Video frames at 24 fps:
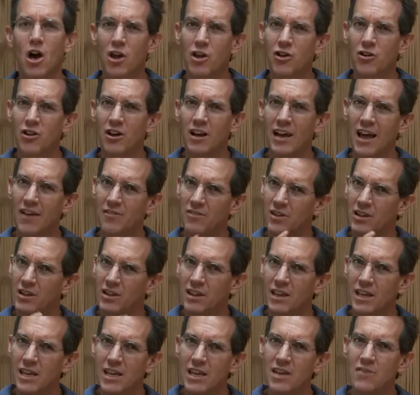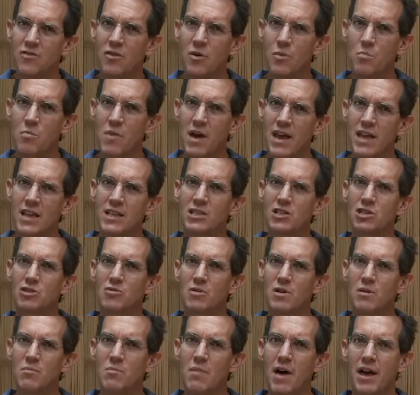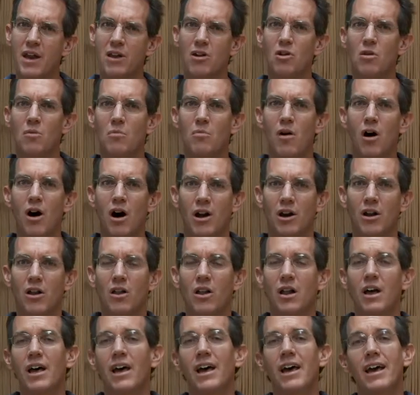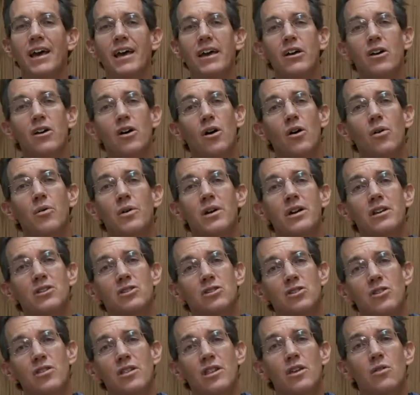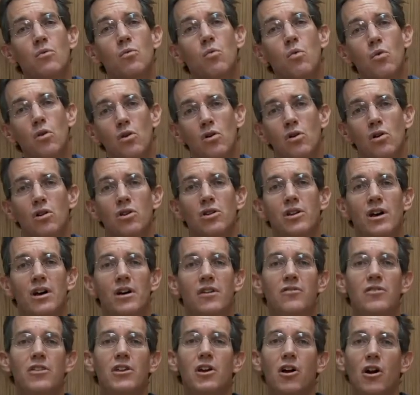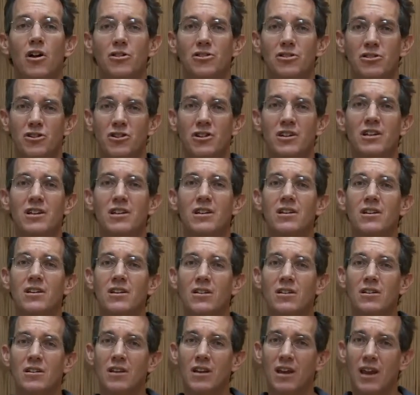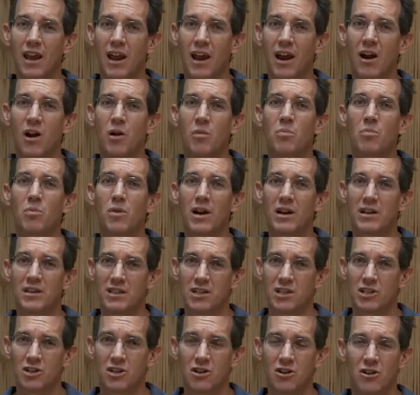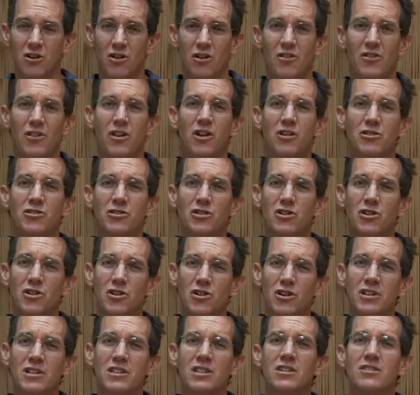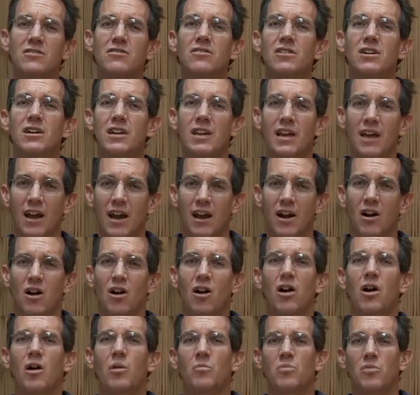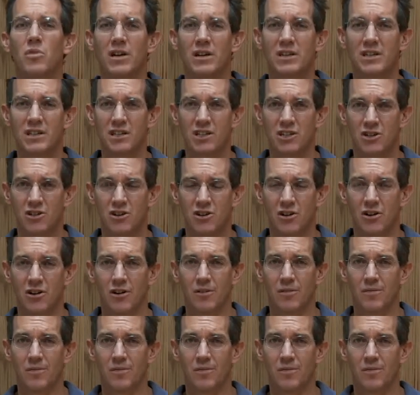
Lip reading: You're going to have to leave the mainstream medical model and go into the world of the alternate care practitioner, the alternative care practitioner.